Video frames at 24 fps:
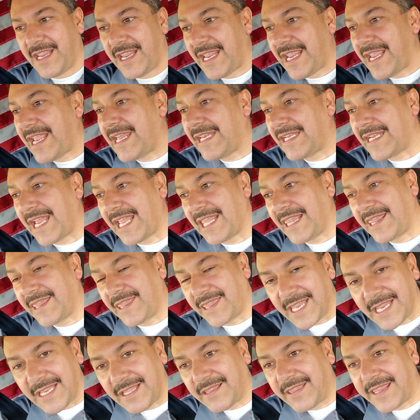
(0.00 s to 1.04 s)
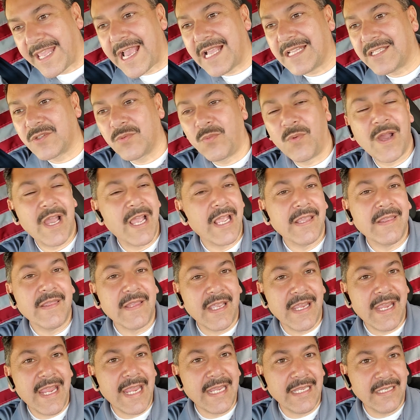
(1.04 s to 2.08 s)
And I think that's why
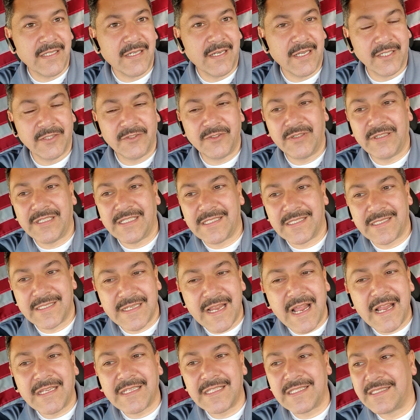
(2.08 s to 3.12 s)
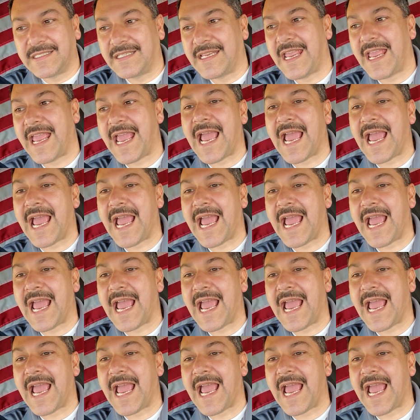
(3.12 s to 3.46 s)
the 800 is not as